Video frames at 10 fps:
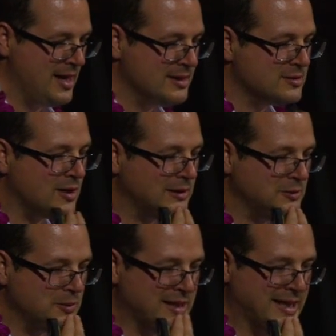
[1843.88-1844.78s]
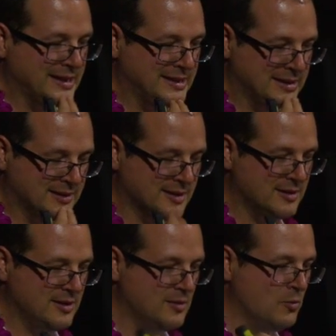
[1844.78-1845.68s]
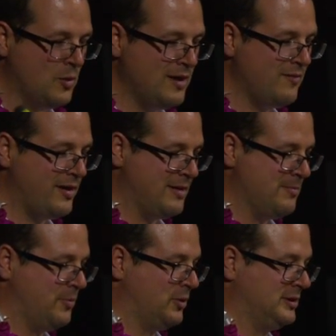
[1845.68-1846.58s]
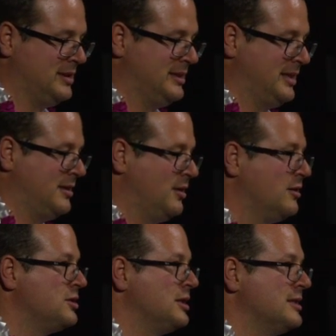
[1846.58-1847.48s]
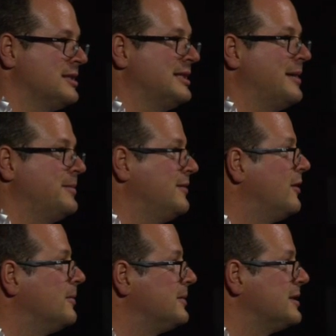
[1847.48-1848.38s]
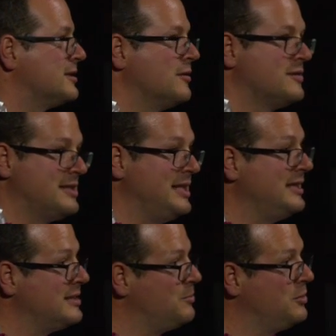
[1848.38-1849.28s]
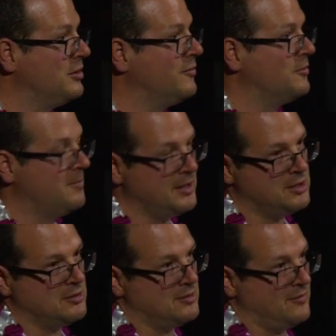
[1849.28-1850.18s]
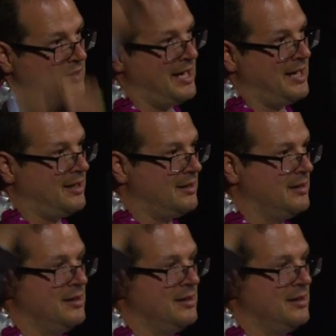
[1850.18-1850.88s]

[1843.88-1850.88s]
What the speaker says: And so how do we get there? One very important technology is adaptive optics. You've seen these beautiful pictures of Keck